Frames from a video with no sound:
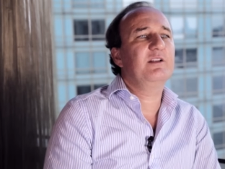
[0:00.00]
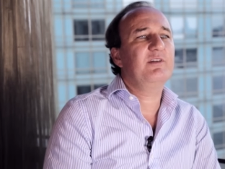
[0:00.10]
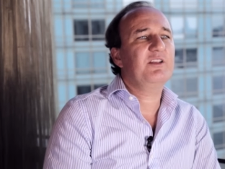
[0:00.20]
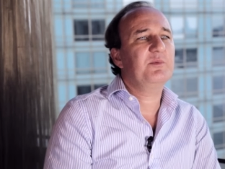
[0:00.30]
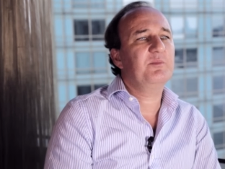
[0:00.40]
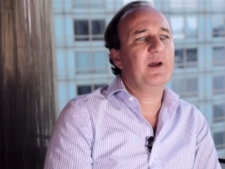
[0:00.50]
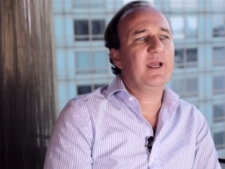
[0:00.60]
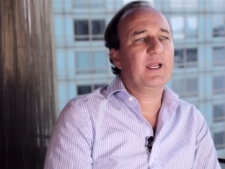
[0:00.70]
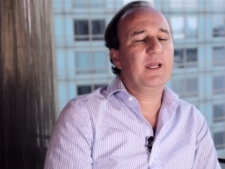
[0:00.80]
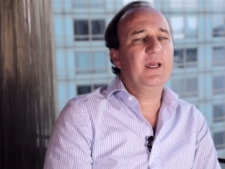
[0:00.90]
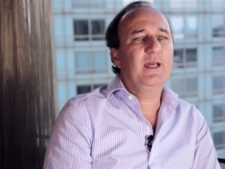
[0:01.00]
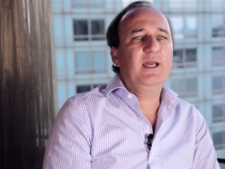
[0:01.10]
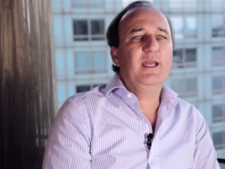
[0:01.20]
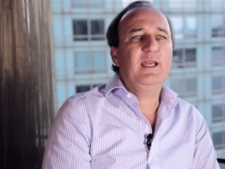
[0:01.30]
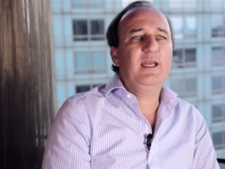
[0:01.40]
investment bank.
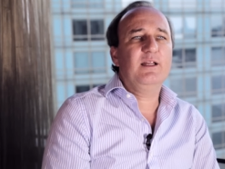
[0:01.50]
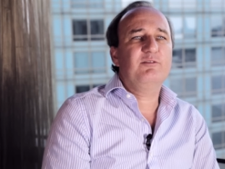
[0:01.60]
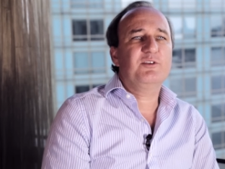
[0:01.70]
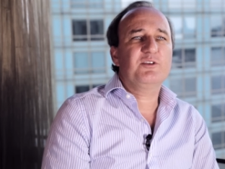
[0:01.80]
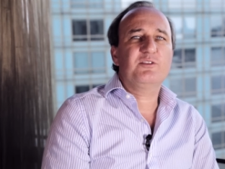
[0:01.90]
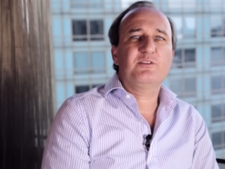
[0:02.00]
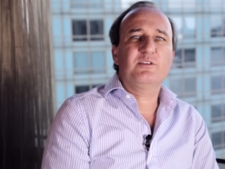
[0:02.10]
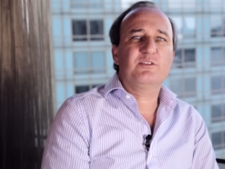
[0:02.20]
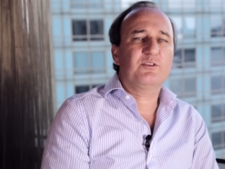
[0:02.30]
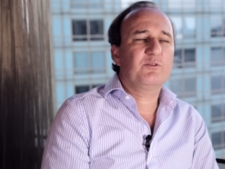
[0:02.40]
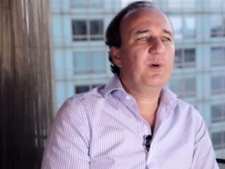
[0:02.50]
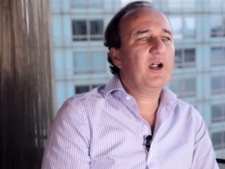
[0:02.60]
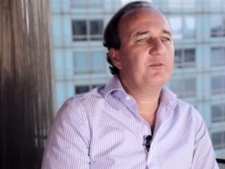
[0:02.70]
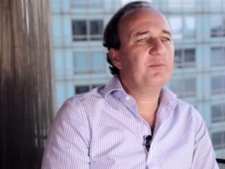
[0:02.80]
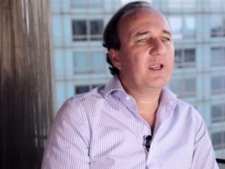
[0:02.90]
Uh, first uh, sort of
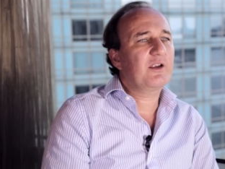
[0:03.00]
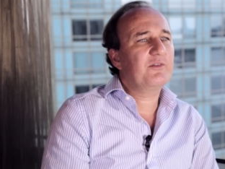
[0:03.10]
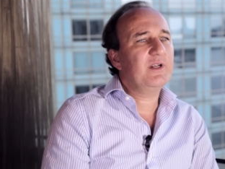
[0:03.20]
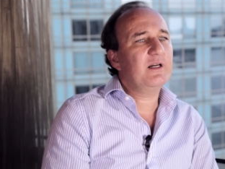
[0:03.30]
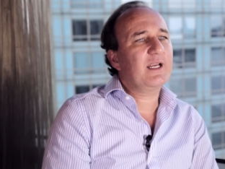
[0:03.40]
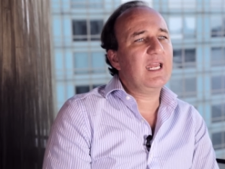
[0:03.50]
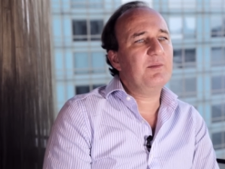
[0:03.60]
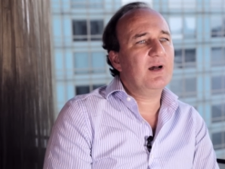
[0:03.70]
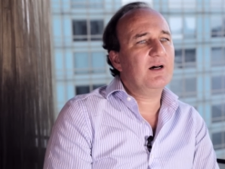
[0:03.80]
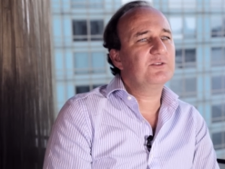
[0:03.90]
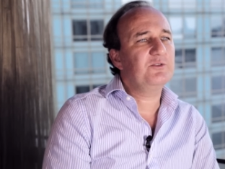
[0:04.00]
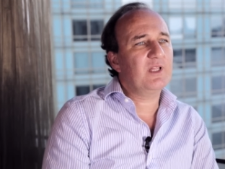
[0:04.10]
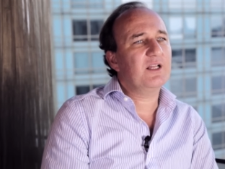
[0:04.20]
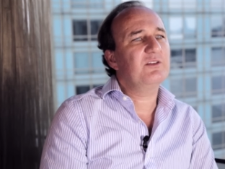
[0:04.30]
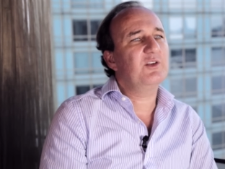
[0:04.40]
part of my career came out two
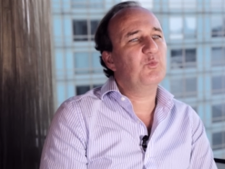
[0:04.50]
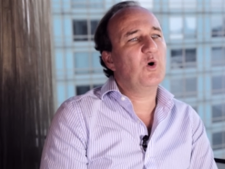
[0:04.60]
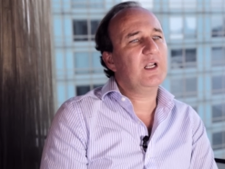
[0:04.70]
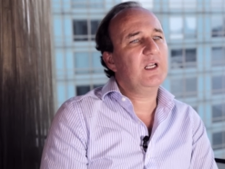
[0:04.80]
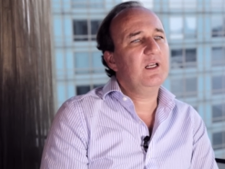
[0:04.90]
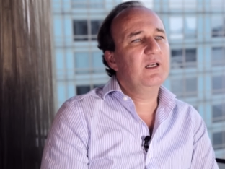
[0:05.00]
thousand one,